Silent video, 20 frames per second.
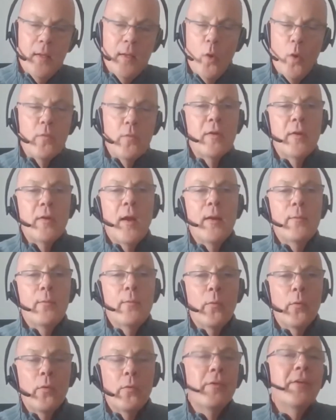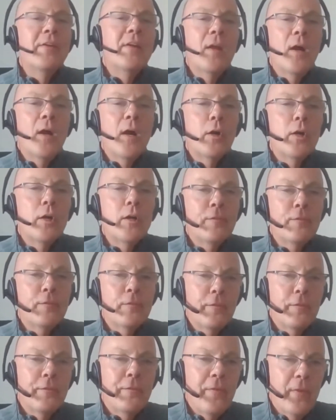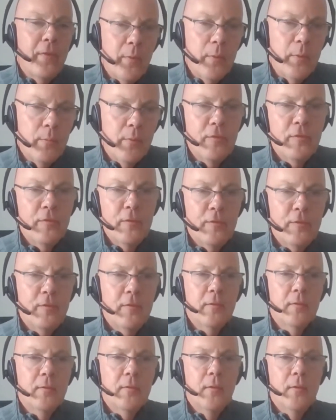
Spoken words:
And overnight, we were in the art fulfillment business,